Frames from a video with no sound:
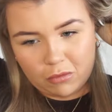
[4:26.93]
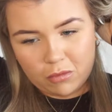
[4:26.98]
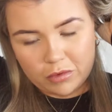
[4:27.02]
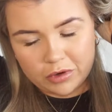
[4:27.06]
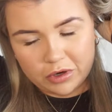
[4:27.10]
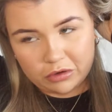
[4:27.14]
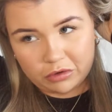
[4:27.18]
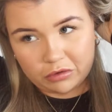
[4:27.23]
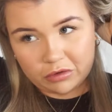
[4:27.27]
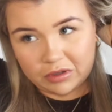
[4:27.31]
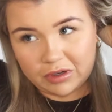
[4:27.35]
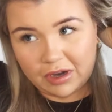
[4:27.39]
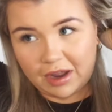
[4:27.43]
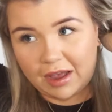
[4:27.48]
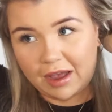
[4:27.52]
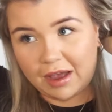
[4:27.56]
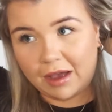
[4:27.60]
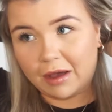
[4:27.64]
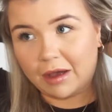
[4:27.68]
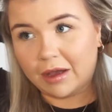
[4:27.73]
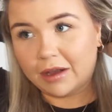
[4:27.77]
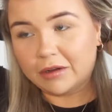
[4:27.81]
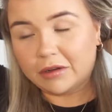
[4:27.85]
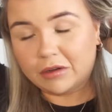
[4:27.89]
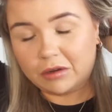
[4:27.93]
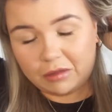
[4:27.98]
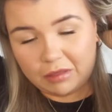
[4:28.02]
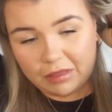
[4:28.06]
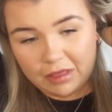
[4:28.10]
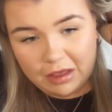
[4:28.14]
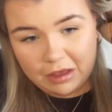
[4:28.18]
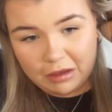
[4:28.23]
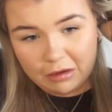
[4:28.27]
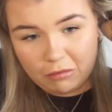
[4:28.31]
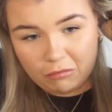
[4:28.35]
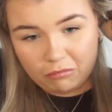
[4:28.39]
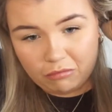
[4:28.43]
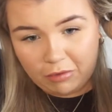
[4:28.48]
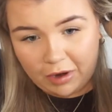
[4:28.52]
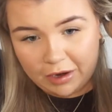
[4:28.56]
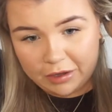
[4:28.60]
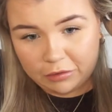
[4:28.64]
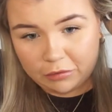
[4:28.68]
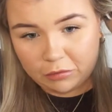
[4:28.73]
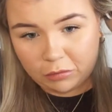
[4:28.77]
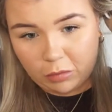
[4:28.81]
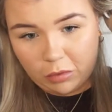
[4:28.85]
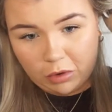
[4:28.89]
I want to start the
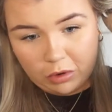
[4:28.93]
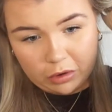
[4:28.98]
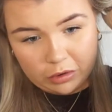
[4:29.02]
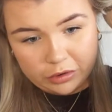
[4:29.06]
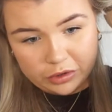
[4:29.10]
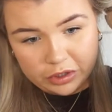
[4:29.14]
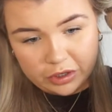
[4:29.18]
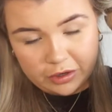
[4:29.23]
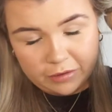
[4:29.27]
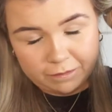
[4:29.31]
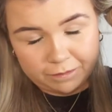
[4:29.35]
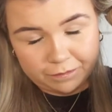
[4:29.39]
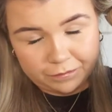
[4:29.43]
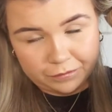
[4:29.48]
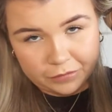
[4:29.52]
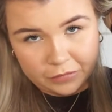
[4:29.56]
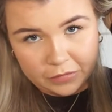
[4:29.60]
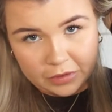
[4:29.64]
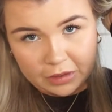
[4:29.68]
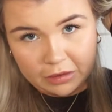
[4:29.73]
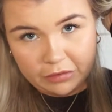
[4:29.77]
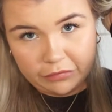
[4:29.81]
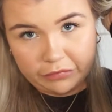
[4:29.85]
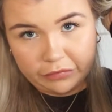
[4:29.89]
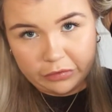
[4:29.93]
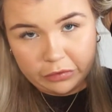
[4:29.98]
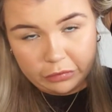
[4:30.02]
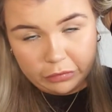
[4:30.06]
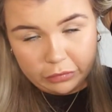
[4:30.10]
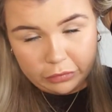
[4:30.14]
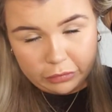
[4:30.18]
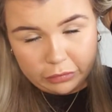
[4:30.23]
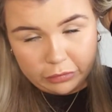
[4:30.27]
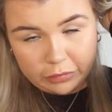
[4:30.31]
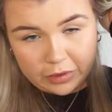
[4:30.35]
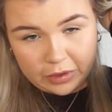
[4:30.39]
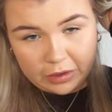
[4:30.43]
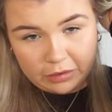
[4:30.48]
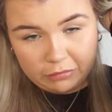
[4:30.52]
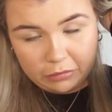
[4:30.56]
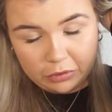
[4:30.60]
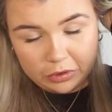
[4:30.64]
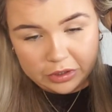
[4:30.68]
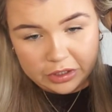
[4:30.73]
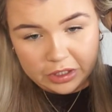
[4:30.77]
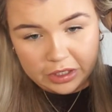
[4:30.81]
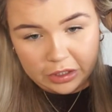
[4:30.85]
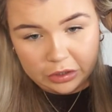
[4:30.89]
rice water. If you are
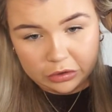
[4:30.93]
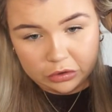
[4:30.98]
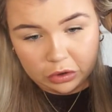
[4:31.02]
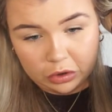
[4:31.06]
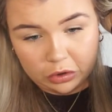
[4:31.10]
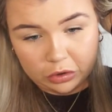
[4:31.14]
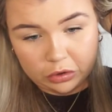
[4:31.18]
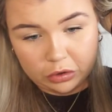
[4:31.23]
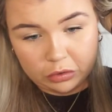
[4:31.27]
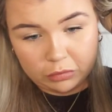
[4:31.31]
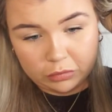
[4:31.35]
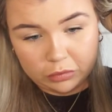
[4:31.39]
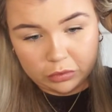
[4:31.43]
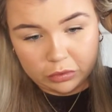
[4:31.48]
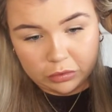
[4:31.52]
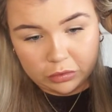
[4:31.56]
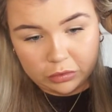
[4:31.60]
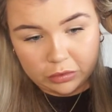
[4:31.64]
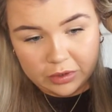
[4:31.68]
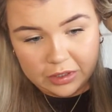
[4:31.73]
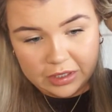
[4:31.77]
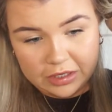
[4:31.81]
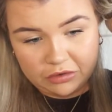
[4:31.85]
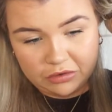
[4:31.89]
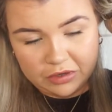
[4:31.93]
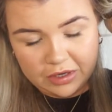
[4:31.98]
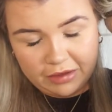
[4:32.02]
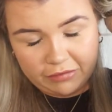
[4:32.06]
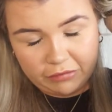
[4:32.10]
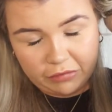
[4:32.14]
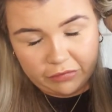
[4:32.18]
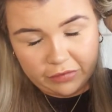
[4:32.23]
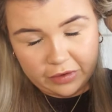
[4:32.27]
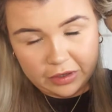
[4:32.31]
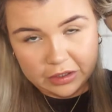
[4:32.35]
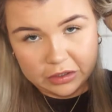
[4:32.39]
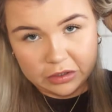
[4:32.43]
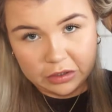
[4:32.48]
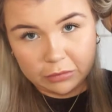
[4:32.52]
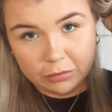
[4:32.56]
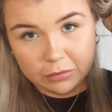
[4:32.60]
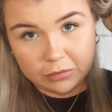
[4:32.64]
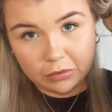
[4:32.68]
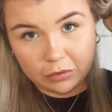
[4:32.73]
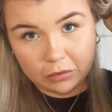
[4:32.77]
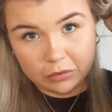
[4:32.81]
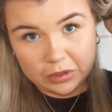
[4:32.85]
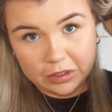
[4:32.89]
on TikTok, you will know. Literally everything I do
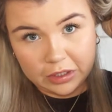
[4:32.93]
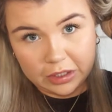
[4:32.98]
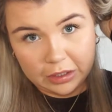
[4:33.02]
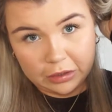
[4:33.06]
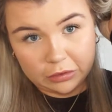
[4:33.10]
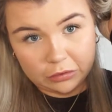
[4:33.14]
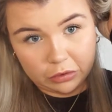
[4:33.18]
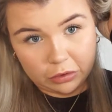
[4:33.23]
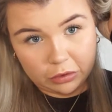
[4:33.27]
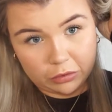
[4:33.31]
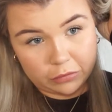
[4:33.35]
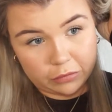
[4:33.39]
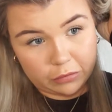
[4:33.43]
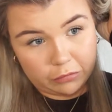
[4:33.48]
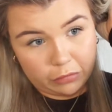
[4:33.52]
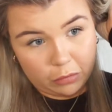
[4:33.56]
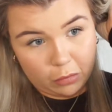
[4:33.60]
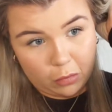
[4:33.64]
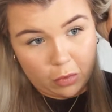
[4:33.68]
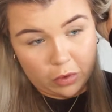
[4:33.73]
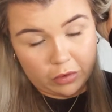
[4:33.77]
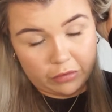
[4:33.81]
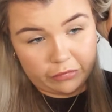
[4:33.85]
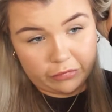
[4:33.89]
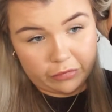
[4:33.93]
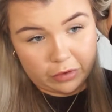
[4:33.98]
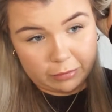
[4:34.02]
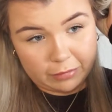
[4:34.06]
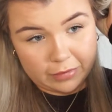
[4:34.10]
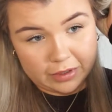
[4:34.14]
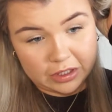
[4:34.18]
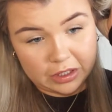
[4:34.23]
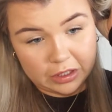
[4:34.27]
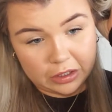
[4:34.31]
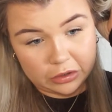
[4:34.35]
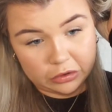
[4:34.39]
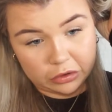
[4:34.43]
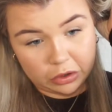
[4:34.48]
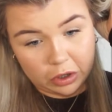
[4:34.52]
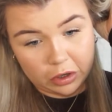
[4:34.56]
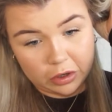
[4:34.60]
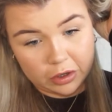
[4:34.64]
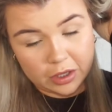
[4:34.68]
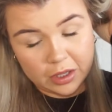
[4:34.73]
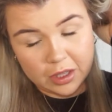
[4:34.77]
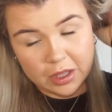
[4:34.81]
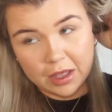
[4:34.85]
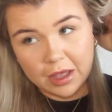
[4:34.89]
is on TikTok. So if you want to follow my
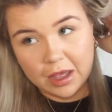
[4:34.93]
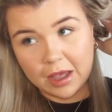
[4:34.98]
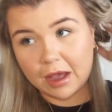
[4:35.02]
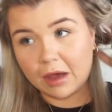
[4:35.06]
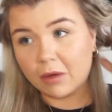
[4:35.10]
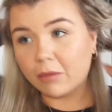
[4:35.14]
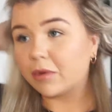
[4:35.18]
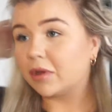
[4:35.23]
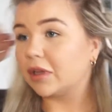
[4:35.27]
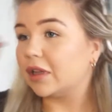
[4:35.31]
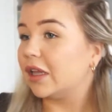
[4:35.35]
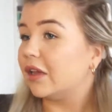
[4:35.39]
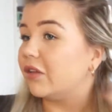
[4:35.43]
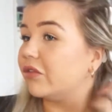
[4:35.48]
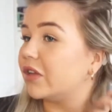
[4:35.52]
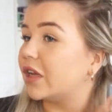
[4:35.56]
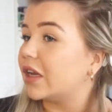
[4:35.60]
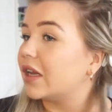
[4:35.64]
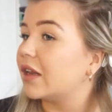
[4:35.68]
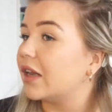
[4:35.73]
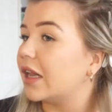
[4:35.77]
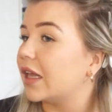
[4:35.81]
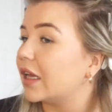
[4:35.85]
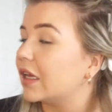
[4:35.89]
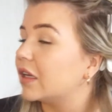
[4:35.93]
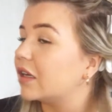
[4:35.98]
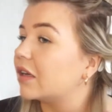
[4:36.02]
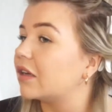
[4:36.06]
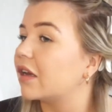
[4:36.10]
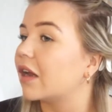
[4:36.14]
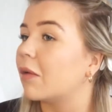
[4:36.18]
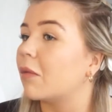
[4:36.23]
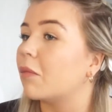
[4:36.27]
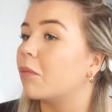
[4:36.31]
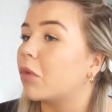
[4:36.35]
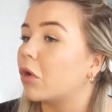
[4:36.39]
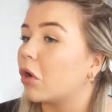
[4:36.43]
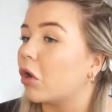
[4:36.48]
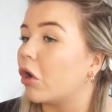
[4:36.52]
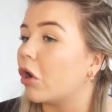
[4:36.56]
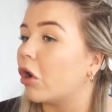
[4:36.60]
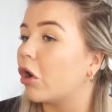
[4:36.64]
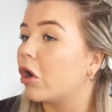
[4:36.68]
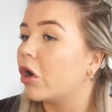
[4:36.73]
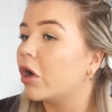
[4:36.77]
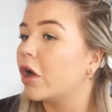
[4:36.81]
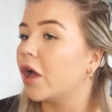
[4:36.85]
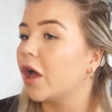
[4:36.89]
TikTok, I will leave it linked down
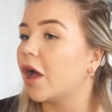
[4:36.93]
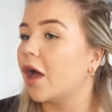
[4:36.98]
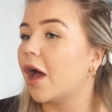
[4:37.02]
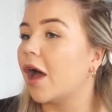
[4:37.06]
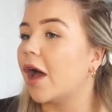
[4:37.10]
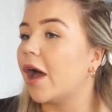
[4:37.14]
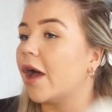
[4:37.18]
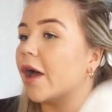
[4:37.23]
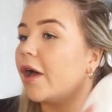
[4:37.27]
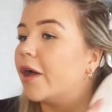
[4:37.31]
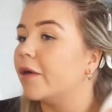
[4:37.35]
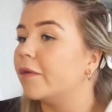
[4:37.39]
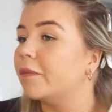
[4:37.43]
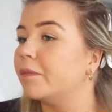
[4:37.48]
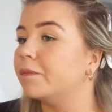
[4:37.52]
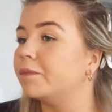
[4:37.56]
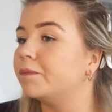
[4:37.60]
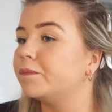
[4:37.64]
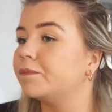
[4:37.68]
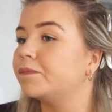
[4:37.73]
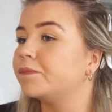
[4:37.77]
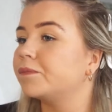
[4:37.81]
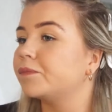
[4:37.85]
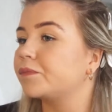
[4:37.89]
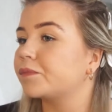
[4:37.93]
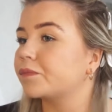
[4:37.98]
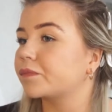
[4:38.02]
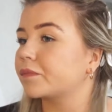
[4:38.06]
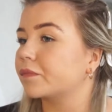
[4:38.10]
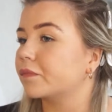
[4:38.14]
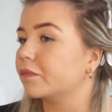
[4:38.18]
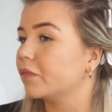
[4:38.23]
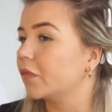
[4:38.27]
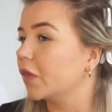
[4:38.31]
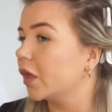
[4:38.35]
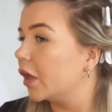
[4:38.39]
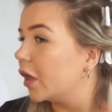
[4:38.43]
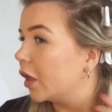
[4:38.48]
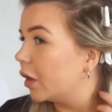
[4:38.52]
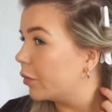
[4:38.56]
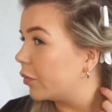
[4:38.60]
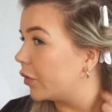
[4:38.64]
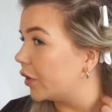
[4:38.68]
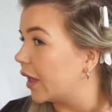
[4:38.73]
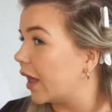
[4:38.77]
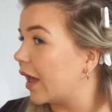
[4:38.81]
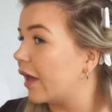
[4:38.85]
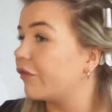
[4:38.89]
below.
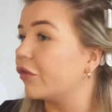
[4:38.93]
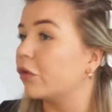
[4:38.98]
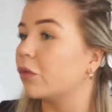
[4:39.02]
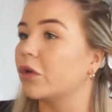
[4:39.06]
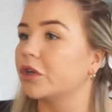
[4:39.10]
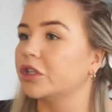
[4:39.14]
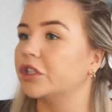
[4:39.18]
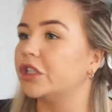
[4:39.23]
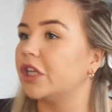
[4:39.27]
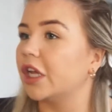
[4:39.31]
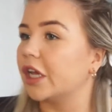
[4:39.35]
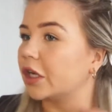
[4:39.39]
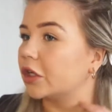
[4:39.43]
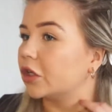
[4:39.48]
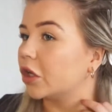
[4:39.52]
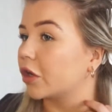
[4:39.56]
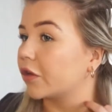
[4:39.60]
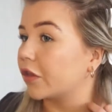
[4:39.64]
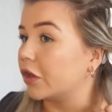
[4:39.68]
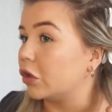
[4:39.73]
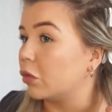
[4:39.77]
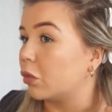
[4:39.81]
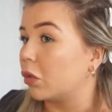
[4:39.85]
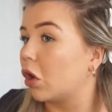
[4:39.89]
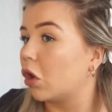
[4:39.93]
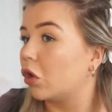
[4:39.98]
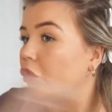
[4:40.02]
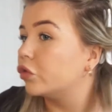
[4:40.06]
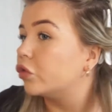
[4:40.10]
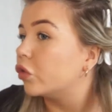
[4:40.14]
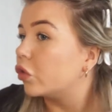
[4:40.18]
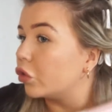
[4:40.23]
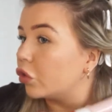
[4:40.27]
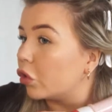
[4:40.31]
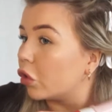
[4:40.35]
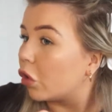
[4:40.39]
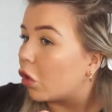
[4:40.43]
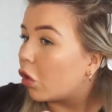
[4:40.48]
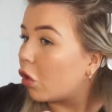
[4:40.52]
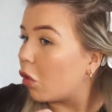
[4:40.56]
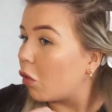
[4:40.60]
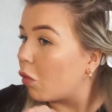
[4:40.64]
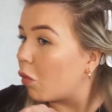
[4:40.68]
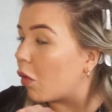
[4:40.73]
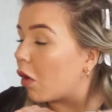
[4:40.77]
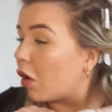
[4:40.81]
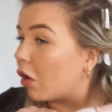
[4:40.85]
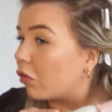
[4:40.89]
But yeah, if you watch TikTok, then you will also
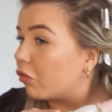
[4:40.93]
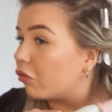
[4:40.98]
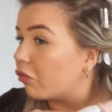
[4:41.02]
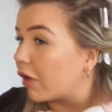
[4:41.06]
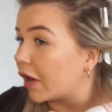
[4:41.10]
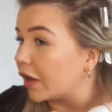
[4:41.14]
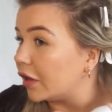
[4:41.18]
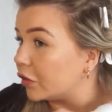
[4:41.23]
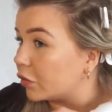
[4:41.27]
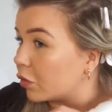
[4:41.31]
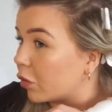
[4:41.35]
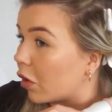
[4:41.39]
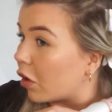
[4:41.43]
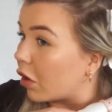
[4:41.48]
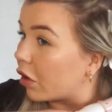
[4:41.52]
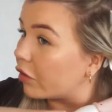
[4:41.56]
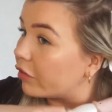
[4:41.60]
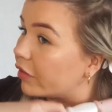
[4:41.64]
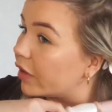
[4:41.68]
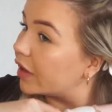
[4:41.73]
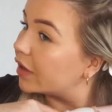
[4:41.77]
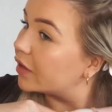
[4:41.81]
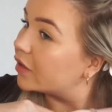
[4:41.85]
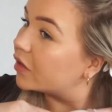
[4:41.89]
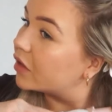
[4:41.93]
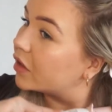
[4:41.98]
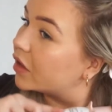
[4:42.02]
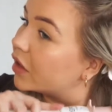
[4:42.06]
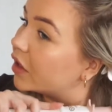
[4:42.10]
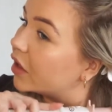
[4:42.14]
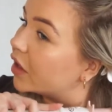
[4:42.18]
know what rice water is.